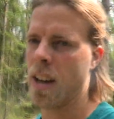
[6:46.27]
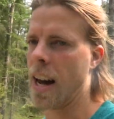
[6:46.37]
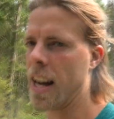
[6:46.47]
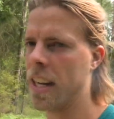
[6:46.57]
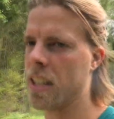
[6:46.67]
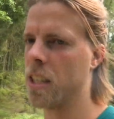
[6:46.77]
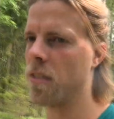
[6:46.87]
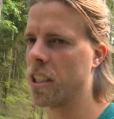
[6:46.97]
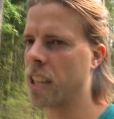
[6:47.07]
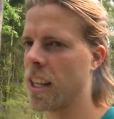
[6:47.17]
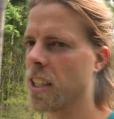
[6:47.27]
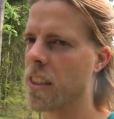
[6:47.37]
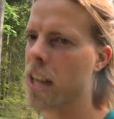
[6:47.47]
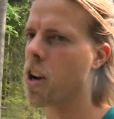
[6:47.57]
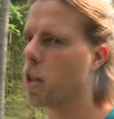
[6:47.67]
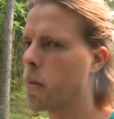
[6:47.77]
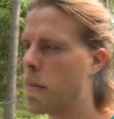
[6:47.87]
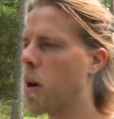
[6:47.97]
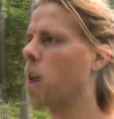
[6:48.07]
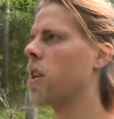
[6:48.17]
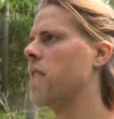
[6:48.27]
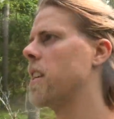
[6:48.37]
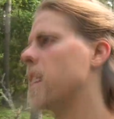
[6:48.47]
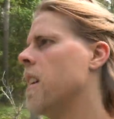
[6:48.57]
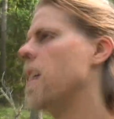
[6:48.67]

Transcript: a hated civilization. They can't be part of it.